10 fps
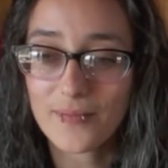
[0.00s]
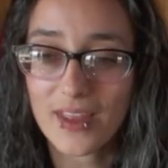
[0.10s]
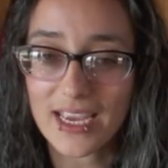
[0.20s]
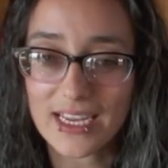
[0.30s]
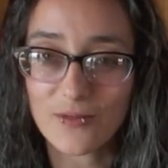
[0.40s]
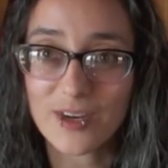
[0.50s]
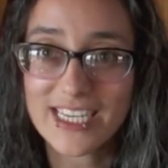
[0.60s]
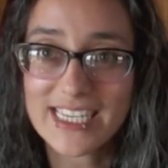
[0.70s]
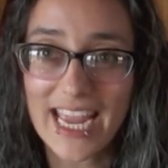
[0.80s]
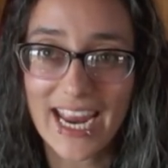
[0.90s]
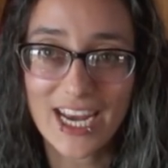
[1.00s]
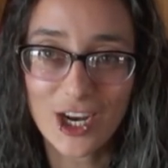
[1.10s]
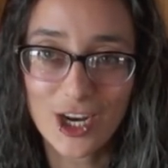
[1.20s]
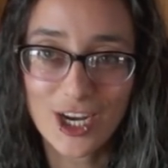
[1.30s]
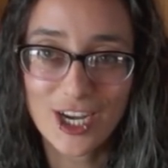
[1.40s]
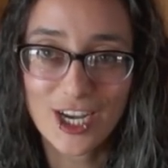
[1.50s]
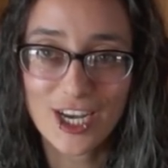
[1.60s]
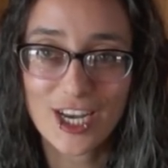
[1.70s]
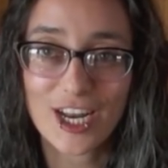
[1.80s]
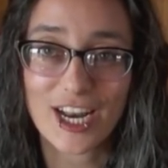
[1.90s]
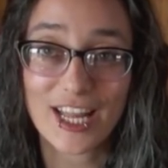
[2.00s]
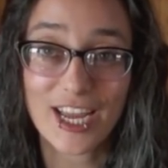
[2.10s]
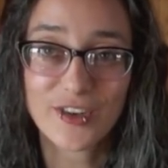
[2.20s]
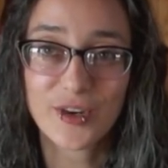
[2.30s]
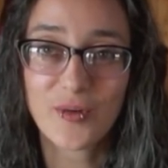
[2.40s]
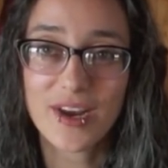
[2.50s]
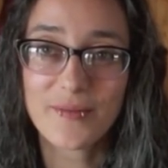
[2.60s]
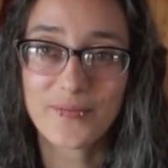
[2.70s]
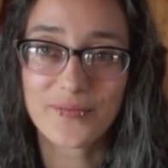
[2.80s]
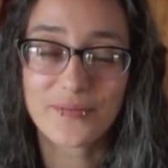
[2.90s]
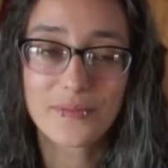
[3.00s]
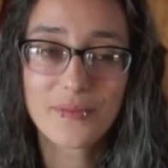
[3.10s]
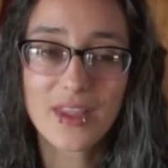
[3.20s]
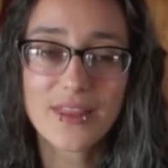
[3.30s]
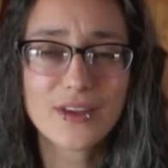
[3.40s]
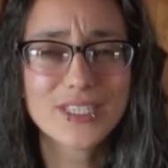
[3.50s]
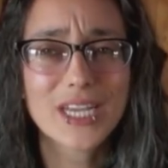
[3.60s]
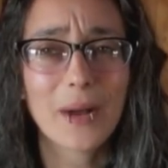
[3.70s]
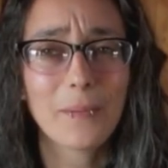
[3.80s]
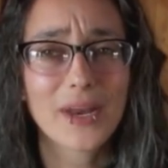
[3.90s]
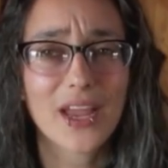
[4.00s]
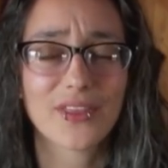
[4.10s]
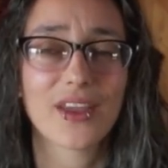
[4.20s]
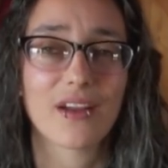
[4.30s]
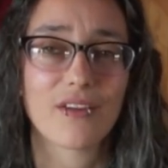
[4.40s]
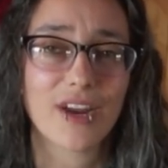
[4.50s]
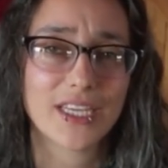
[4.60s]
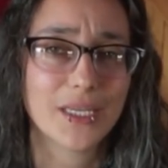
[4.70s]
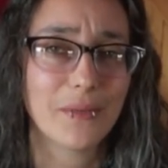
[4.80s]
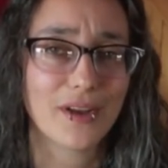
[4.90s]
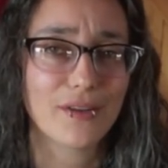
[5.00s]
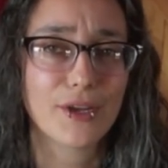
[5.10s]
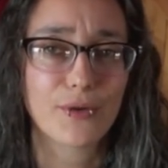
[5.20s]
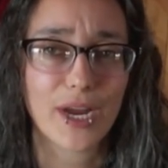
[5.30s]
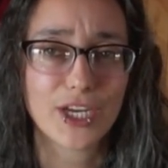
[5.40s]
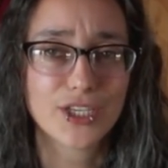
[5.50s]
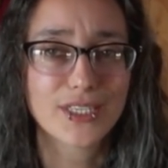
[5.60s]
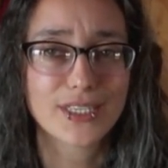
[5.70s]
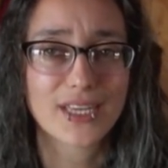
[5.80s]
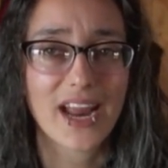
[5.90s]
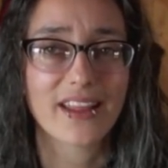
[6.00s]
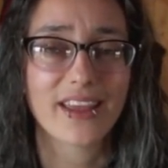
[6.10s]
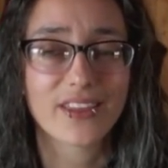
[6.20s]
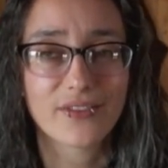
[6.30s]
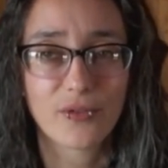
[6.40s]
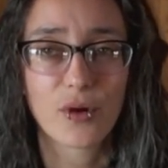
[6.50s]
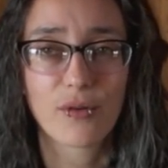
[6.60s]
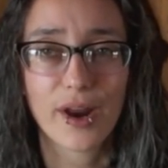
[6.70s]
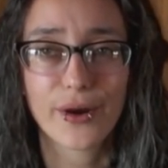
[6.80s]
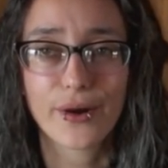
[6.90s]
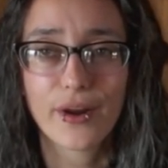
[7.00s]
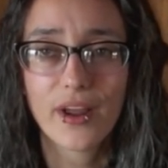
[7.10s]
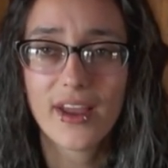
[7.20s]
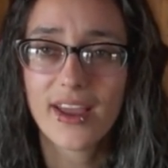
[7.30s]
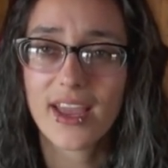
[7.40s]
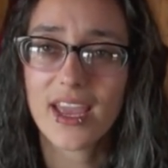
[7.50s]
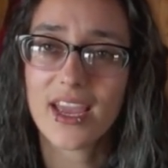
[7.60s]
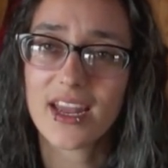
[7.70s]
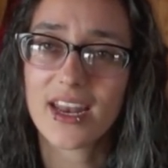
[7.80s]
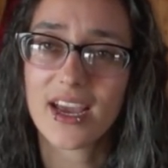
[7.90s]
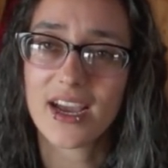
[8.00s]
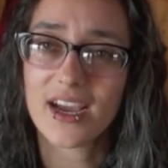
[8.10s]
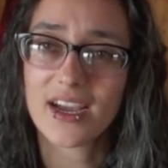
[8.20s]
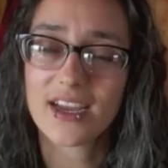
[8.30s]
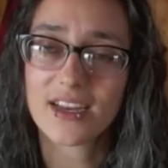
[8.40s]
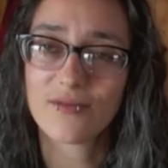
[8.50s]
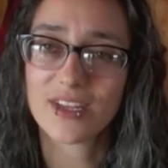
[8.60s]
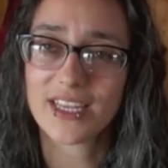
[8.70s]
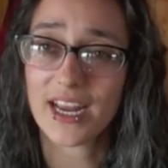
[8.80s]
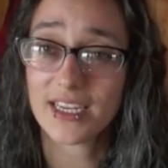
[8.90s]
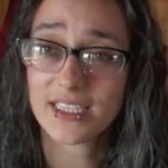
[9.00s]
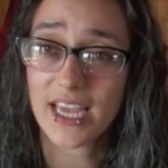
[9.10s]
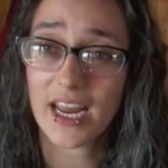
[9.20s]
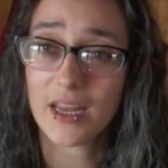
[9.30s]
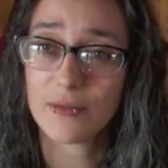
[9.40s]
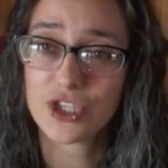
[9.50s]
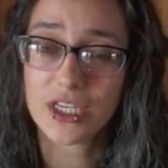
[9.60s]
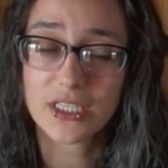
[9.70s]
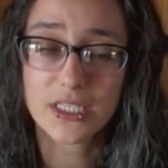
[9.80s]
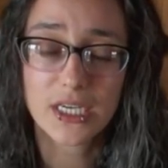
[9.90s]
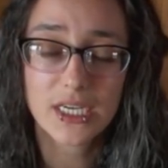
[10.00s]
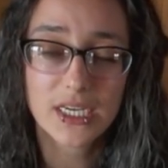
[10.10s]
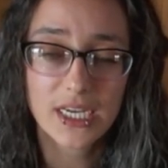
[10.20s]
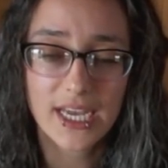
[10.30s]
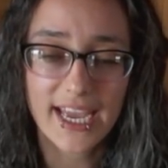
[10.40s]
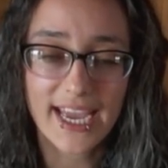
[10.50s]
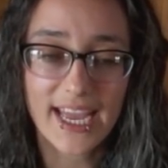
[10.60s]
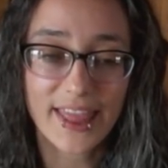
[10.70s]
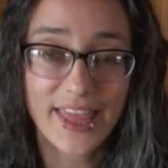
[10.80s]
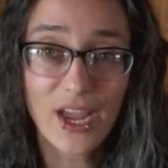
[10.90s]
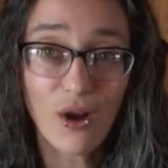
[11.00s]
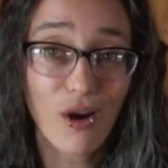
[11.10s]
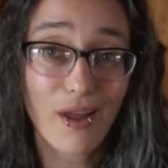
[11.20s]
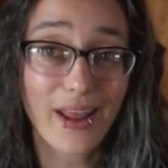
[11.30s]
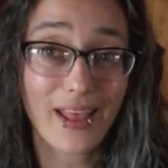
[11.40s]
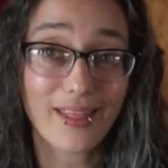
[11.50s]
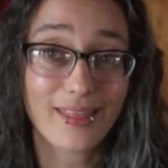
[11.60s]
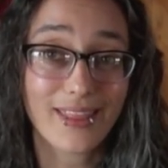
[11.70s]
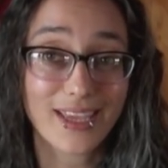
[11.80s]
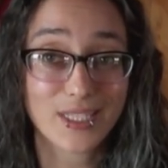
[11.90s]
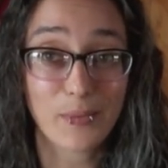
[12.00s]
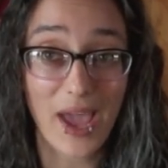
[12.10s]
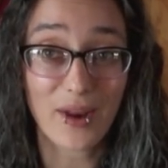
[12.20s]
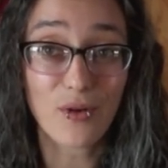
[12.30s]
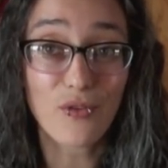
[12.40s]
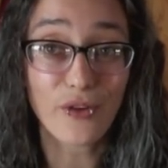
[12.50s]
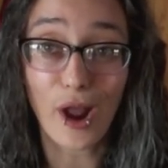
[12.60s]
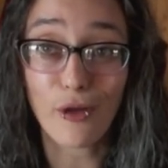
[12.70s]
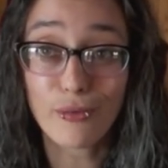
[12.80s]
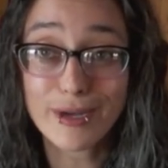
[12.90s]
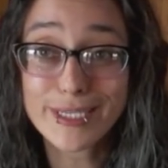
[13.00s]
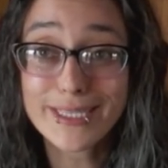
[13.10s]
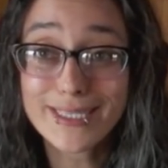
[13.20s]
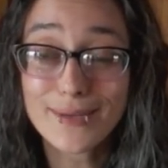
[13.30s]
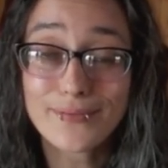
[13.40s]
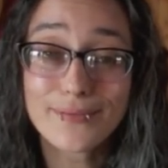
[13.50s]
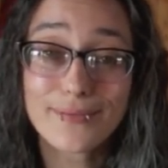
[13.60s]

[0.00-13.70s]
like a reskeiner, an electric one. And there's a company out there, Crazy Monkey Creations, is kind of like the forerunner in really nice skeining machines. And they are on a sabbatical for health reasons.